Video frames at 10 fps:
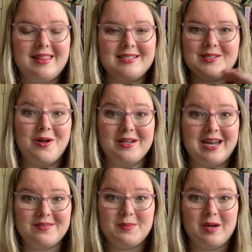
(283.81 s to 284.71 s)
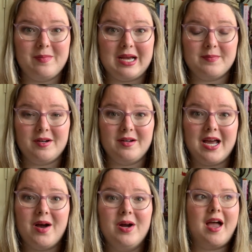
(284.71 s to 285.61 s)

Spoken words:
That's all gonna have to be on back burner now.